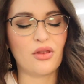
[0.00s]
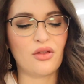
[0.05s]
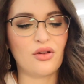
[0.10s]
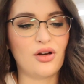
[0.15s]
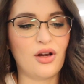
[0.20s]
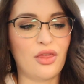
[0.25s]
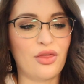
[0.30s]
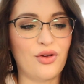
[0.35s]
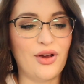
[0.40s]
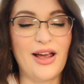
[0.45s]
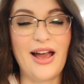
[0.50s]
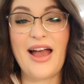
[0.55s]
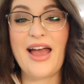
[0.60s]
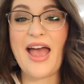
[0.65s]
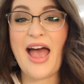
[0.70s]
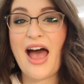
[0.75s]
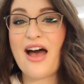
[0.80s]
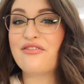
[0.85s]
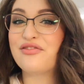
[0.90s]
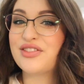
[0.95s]
33. I
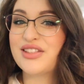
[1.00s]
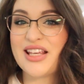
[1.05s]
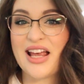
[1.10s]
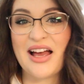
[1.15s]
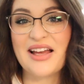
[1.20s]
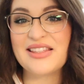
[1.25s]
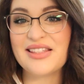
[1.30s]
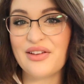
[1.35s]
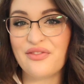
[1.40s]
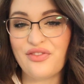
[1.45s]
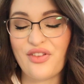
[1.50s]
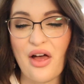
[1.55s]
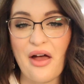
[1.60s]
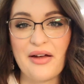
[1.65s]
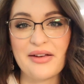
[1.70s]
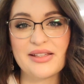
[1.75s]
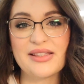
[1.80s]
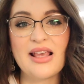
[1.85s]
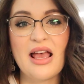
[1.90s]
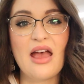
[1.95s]
have tons of
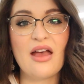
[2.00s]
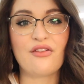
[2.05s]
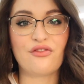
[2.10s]
vlogs